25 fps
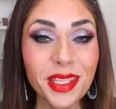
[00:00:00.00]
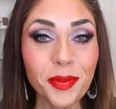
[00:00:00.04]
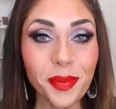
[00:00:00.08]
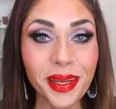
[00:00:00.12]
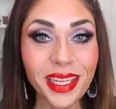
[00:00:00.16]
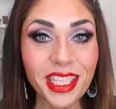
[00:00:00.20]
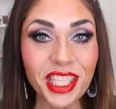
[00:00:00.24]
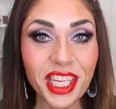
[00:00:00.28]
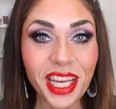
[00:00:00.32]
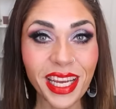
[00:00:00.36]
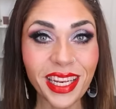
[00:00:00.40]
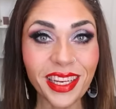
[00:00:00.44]

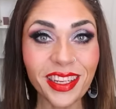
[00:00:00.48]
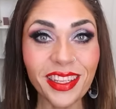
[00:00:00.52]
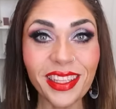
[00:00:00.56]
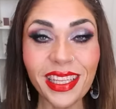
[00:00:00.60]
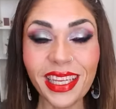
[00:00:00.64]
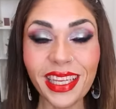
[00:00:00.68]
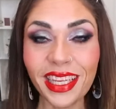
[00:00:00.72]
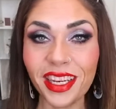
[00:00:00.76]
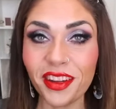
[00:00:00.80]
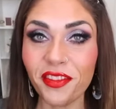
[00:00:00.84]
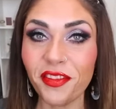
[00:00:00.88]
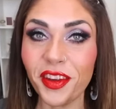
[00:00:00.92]
My
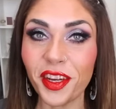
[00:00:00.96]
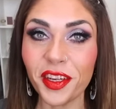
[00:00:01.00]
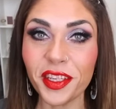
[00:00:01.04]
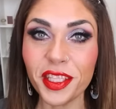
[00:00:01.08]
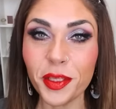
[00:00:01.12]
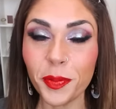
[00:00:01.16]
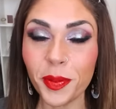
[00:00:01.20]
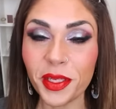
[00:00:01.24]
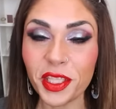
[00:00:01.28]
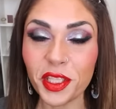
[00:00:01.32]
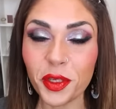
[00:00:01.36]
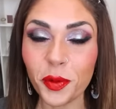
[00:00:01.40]
channel, and a very
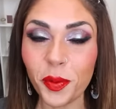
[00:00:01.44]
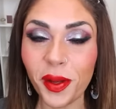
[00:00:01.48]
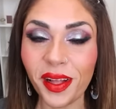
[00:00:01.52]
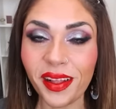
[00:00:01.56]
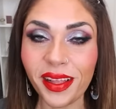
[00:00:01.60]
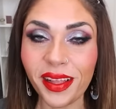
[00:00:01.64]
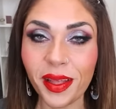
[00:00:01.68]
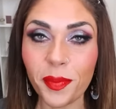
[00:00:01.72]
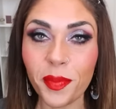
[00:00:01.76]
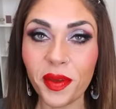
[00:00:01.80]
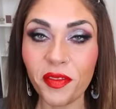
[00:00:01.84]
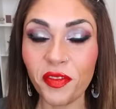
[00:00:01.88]
special
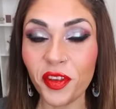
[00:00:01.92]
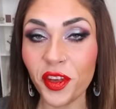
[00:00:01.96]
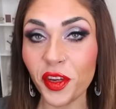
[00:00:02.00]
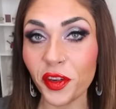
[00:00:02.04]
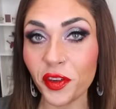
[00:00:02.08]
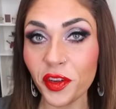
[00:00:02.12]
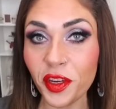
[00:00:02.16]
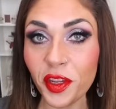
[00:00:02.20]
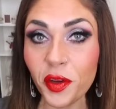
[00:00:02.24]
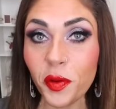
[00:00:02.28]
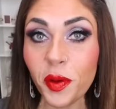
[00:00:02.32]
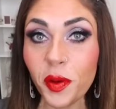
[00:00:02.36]
welcome if
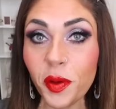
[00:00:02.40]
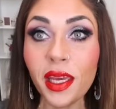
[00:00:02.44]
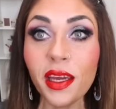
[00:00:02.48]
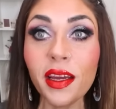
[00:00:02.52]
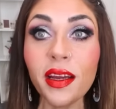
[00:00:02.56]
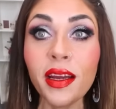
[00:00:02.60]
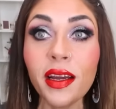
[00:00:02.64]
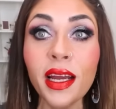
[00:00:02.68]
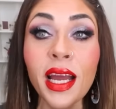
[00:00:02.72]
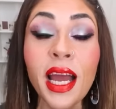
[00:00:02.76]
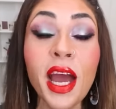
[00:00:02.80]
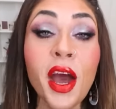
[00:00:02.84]
you're new
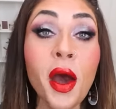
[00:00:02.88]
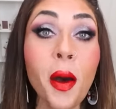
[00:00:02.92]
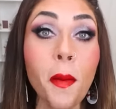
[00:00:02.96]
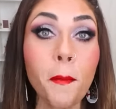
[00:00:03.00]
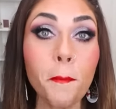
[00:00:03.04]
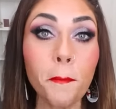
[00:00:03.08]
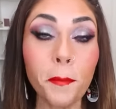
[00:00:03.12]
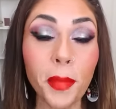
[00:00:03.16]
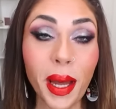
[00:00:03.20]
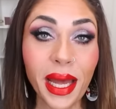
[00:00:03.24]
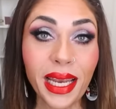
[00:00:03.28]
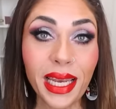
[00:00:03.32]
here.
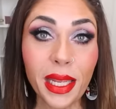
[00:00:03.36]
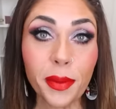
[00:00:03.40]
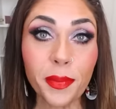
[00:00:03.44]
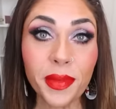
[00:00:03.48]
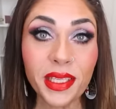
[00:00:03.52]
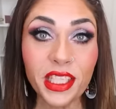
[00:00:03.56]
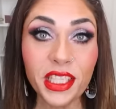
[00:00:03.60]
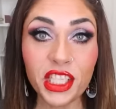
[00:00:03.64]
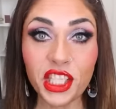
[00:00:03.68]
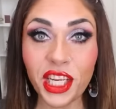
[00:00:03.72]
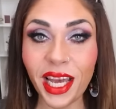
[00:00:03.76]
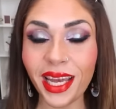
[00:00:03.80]
My
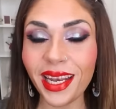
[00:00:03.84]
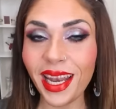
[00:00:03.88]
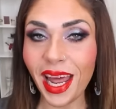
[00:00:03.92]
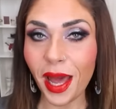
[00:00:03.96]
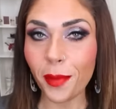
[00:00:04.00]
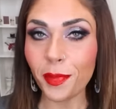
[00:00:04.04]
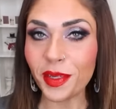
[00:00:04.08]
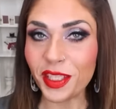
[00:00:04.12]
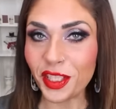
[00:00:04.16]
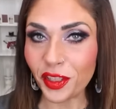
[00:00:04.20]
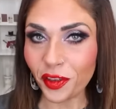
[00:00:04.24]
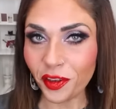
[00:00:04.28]
name is Jen.
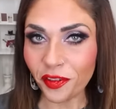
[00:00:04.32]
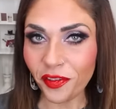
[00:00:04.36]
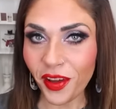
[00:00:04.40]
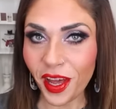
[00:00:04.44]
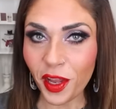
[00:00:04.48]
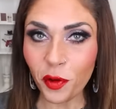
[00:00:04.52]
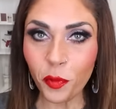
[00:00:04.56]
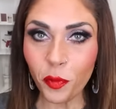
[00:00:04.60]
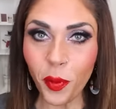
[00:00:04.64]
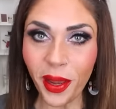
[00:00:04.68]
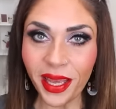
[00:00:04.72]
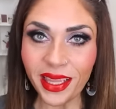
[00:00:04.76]
I'm a
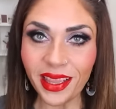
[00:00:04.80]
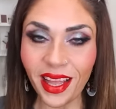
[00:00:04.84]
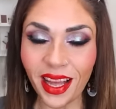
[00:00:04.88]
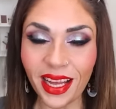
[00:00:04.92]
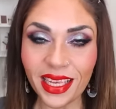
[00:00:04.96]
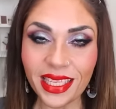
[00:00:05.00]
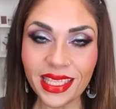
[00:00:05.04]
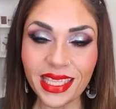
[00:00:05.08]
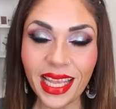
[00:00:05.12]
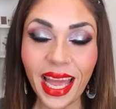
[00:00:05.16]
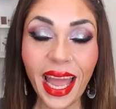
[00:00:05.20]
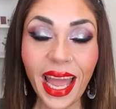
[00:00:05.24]
certified weight
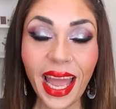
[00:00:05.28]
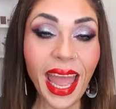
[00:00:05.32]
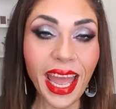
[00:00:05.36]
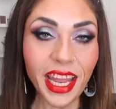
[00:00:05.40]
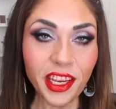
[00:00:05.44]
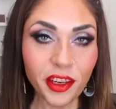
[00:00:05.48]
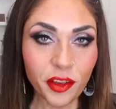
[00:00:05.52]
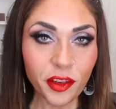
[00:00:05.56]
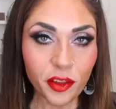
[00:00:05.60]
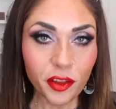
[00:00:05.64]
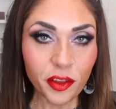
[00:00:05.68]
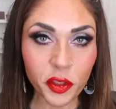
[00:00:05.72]
loss
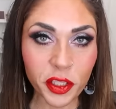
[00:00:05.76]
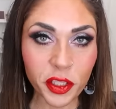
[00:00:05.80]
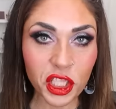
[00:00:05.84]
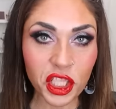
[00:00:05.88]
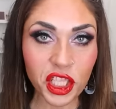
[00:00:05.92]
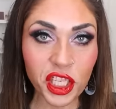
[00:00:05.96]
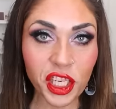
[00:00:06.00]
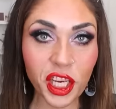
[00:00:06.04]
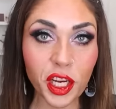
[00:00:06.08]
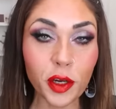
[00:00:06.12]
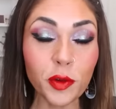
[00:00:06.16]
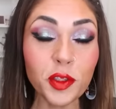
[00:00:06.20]
and
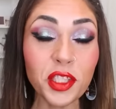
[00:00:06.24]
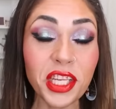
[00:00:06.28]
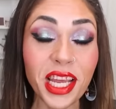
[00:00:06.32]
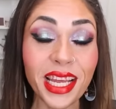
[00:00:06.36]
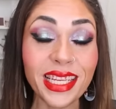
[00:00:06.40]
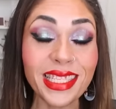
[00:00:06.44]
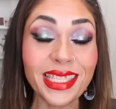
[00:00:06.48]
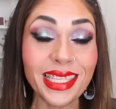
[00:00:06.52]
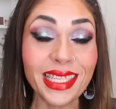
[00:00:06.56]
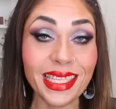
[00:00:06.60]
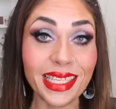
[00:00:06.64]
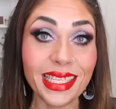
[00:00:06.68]
nutrition coach,
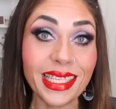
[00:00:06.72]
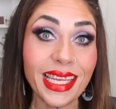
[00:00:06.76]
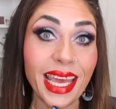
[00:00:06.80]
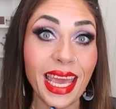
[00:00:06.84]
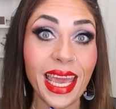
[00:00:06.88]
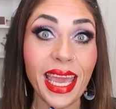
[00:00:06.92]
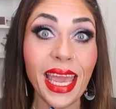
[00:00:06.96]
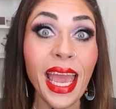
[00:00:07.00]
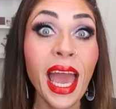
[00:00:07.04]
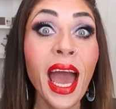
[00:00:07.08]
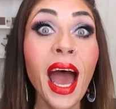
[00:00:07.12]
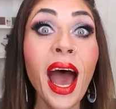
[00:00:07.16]
and
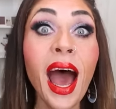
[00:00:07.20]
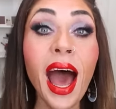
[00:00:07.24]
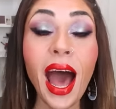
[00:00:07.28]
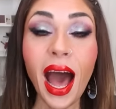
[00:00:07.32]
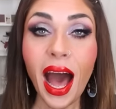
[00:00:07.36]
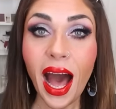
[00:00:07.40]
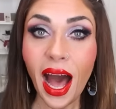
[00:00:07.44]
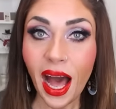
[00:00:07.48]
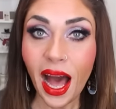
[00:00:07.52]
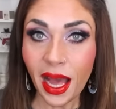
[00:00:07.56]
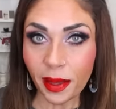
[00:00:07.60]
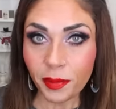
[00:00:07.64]
today
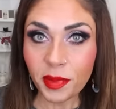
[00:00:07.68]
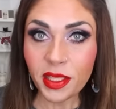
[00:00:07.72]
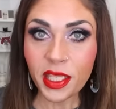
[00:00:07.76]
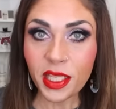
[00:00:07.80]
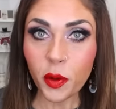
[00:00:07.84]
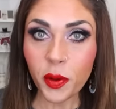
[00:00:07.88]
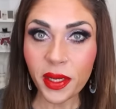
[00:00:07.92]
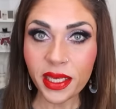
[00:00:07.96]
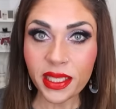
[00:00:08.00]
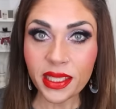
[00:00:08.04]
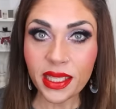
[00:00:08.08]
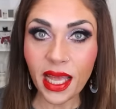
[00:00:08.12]
I'm
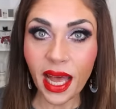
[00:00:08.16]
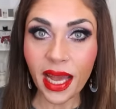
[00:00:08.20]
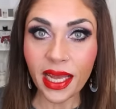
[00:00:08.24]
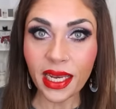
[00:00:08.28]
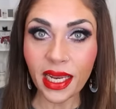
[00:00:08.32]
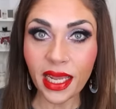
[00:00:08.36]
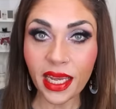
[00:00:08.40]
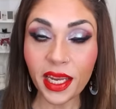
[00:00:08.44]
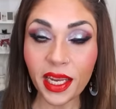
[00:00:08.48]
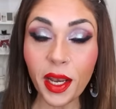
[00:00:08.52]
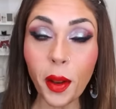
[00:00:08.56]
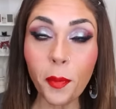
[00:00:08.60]
so
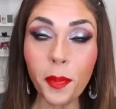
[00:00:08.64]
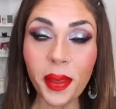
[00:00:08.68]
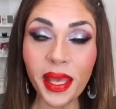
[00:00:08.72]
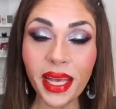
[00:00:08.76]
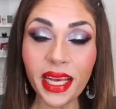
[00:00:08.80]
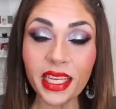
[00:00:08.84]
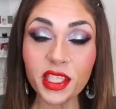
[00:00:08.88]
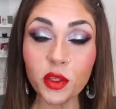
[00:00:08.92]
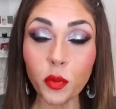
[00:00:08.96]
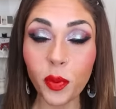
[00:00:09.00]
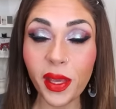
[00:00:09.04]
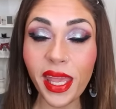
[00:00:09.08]
excited
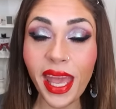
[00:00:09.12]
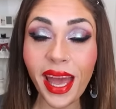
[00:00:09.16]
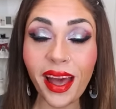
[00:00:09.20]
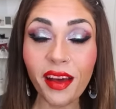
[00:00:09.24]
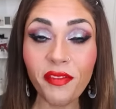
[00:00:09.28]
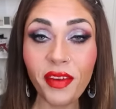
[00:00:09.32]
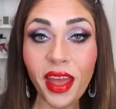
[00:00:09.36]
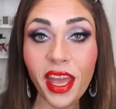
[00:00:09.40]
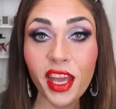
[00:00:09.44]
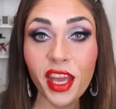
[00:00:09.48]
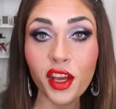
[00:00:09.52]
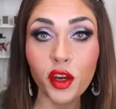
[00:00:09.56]
because we
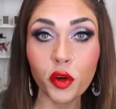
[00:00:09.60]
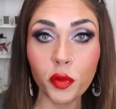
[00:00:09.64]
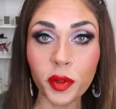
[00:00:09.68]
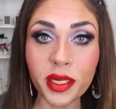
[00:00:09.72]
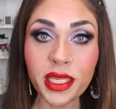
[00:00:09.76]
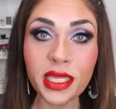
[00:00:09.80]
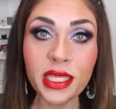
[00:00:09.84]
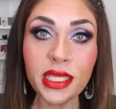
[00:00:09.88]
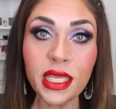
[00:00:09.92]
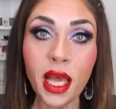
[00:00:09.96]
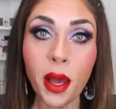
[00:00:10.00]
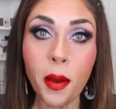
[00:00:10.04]
have a
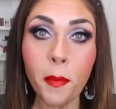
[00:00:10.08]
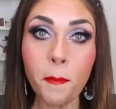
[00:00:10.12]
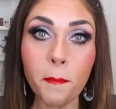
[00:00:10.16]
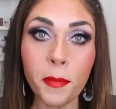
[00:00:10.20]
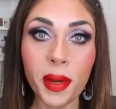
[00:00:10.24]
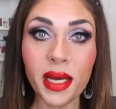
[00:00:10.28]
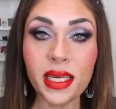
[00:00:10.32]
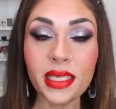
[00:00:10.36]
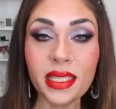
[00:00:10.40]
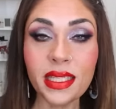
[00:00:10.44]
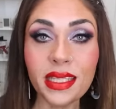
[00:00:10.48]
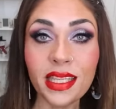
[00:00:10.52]

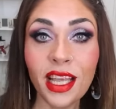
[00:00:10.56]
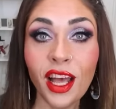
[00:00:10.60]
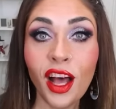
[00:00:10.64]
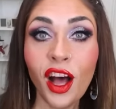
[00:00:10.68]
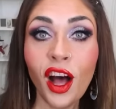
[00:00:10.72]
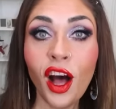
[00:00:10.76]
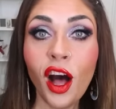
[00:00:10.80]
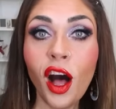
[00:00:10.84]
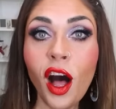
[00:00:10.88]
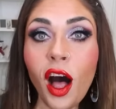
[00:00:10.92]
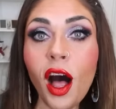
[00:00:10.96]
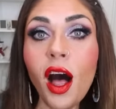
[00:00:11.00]
Christmas
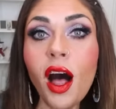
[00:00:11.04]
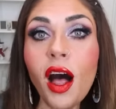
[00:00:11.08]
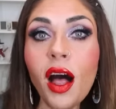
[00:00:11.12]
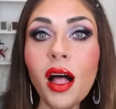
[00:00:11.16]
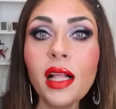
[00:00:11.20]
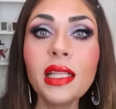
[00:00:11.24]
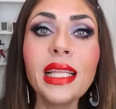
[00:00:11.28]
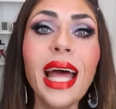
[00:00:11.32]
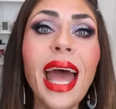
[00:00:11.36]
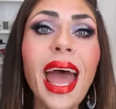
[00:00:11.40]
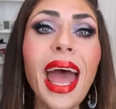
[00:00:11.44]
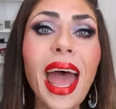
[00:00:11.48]

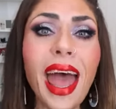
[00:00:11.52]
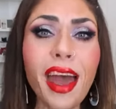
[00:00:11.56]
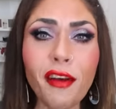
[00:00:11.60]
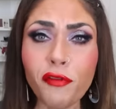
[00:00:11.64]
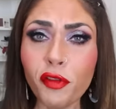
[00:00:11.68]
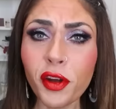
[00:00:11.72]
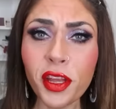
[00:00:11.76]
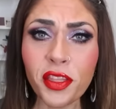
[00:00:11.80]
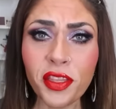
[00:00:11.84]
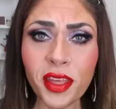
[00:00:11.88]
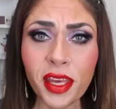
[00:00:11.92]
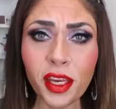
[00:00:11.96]
haul.
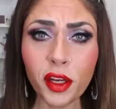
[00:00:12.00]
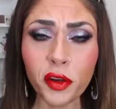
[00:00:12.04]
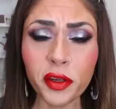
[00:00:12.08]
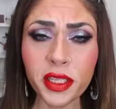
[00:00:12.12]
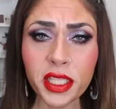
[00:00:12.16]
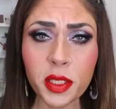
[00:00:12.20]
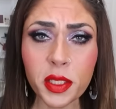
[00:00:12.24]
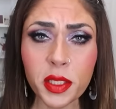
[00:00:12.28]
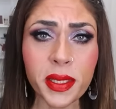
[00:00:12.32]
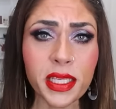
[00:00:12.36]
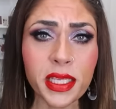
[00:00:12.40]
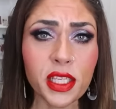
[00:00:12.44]
Everything
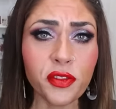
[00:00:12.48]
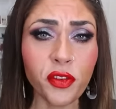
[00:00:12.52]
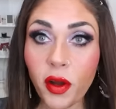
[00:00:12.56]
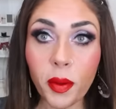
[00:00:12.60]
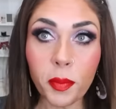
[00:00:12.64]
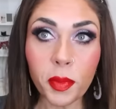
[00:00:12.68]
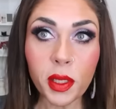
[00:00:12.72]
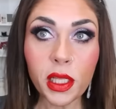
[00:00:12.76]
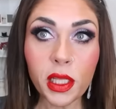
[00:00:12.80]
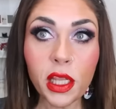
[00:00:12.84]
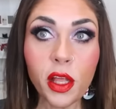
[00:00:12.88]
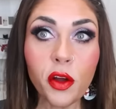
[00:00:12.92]
Christmas,
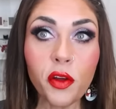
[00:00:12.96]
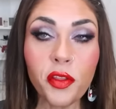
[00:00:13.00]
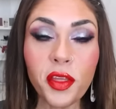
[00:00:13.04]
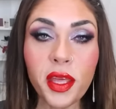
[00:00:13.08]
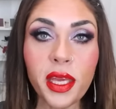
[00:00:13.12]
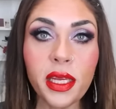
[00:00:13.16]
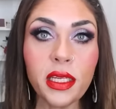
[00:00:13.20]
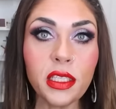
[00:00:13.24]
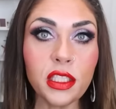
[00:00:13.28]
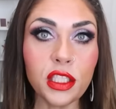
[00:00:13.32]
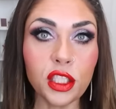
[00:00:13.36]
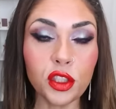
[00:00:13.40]
from
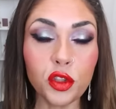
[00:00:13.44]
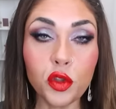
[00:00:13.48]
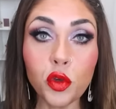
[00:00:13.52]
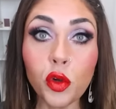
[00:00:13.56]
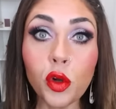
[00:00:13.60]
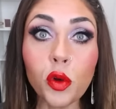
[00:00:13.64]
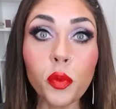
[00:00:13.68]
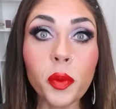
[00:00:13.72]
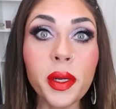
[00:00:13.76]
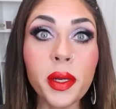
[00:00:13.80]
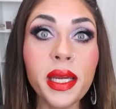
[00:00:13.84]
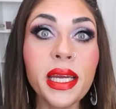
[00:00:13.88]
clothing to
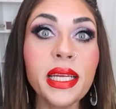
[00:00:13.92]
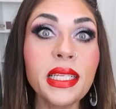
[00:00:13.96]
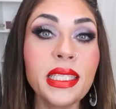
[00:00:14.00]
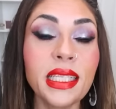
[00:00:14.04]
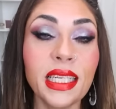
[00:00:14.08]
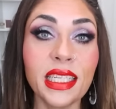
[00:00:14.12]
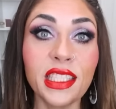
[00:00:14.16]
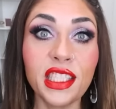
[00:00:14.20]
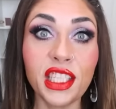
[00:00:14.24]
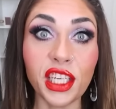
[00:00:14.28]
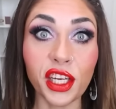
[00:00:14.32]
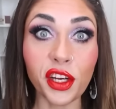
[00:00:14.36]
jewelry
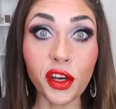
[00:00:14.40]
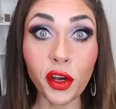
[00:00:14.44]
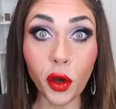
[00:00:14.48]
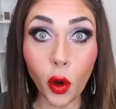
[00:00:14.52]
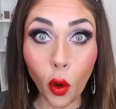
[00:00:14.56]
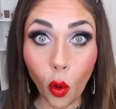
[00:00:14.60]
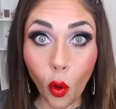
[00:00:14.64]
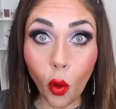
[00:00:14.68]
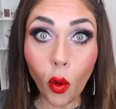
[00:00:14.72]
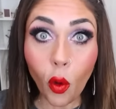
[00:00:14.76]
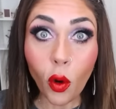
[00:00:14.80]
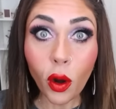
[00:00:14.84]
to
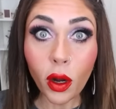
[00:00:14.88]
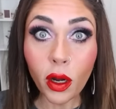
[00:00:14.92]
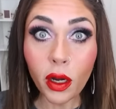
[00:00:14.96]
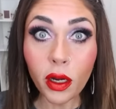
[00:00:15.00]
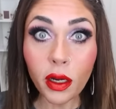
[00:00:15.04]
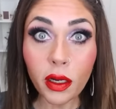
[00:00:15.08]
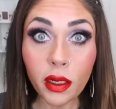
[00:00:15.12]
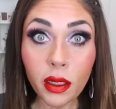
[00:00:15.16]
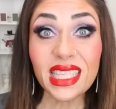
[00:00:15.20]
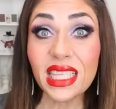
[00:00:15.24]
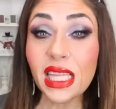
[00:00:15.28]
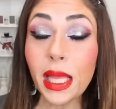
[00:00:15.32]

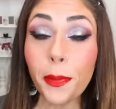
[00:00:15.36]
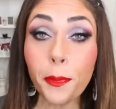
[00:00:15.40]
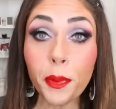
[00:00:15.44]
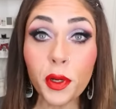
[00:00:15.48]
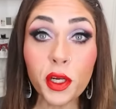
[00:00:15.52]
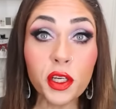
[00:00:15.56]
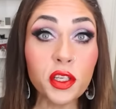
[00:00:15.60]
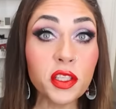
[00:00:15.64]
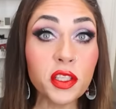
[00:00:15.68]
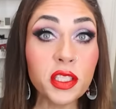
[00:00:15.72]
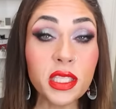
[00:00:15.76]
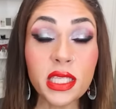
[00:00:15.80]
decor,
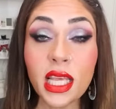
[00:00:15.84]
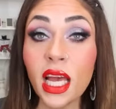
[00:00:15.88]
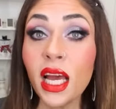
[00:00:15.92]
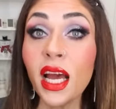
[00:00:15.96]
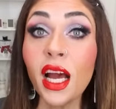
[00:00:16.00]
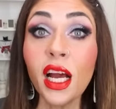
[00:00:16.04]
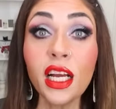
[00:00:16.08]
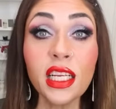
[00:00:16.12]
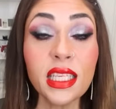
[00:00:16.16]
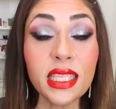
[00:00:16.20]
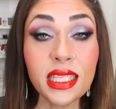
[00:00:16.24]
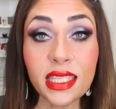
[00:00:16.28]
slippers,
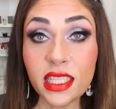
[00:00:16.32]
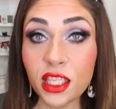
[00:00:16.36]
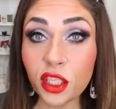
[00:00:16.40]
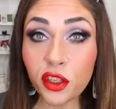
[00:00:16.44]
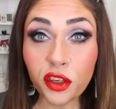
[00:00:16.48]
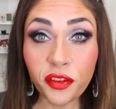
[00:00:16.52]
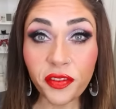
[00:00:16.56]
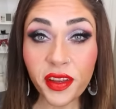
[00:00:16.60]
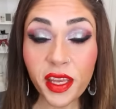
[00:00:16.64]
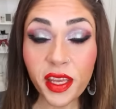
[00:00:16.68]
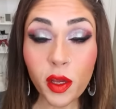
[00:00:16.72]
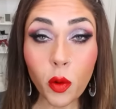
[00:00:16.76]

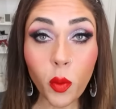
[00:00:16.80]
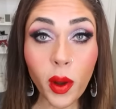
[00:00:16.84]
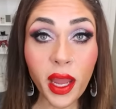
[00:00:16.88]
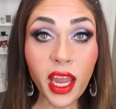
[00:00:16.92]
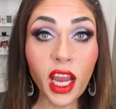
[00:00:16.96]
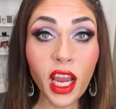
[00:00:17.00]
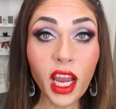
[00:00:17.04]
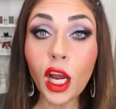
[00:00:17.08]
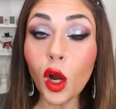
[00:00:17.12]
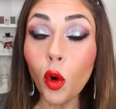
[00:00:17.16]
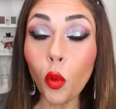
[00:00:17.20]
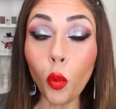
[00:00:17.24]
serving
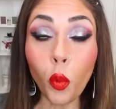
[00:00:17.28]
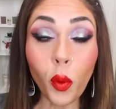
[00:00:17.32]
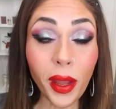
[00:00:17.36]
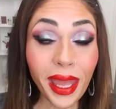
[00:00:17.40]
ware.